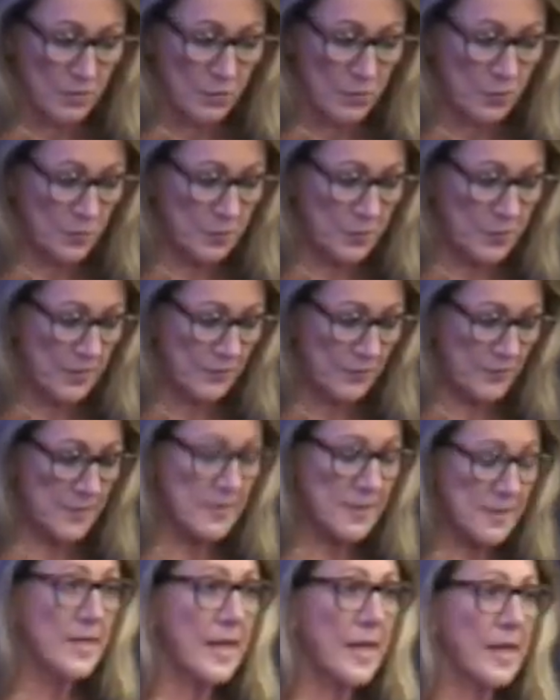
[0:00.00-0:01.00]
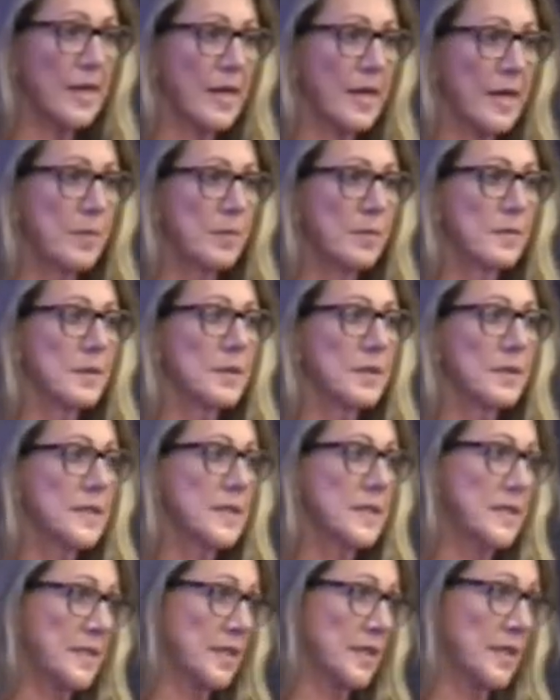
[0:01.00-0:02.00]
would be if the scam
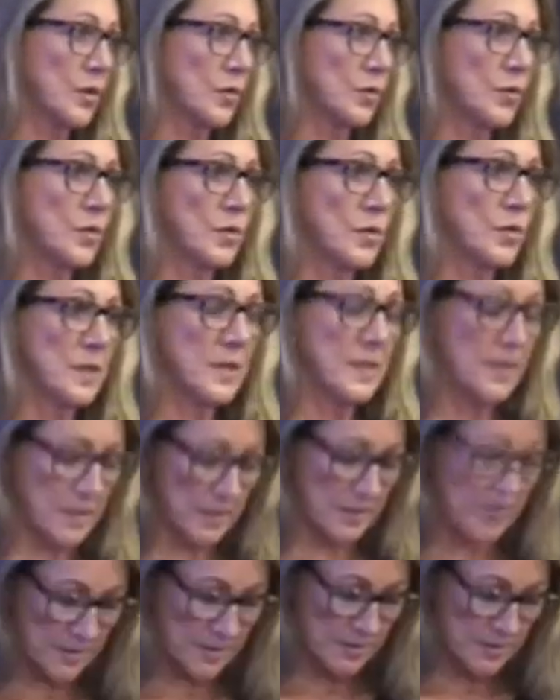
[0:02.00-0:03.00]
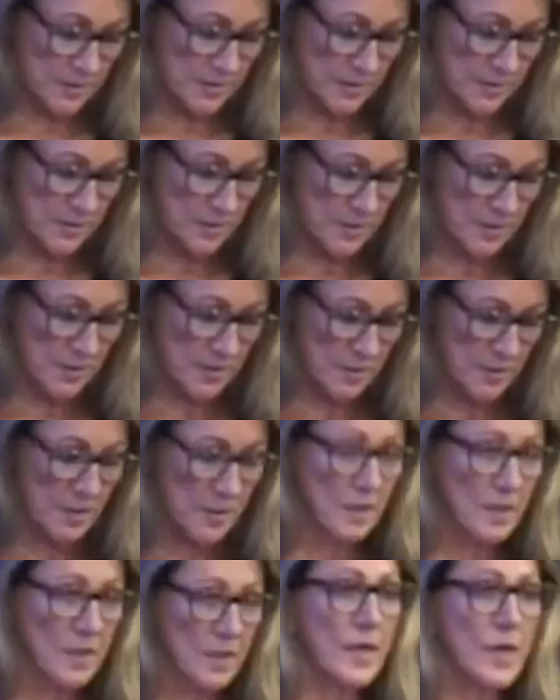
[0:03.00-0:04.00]
continued to exist.
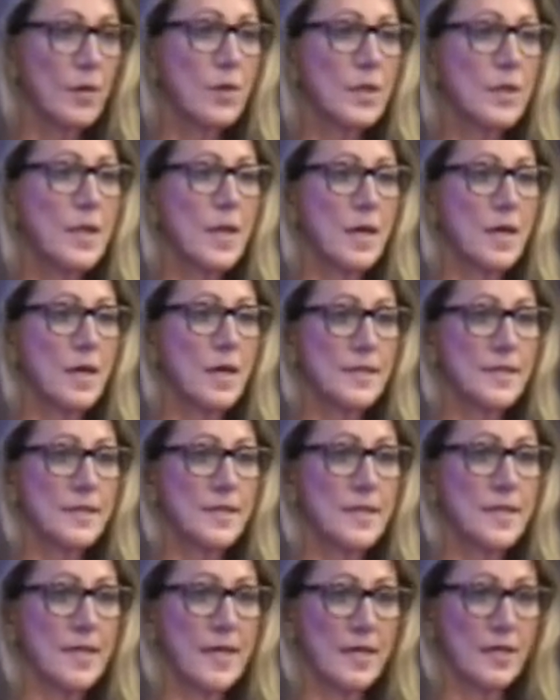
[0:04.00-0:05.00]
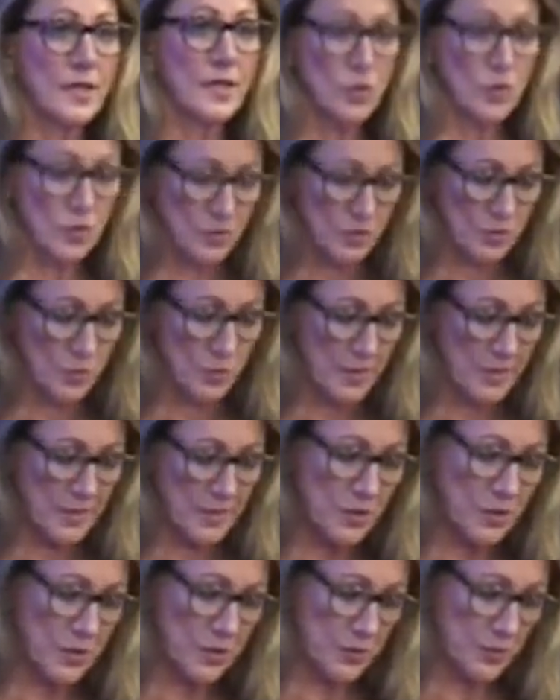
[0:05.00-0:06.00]
Therein lies the
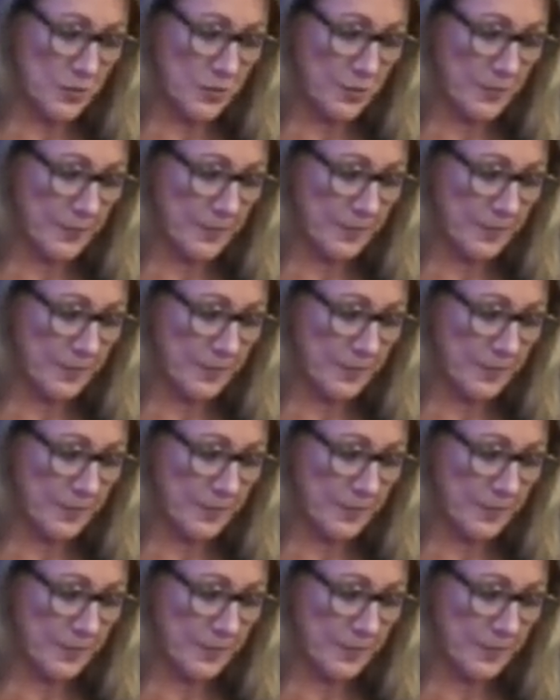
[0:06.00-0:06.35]
catch-22.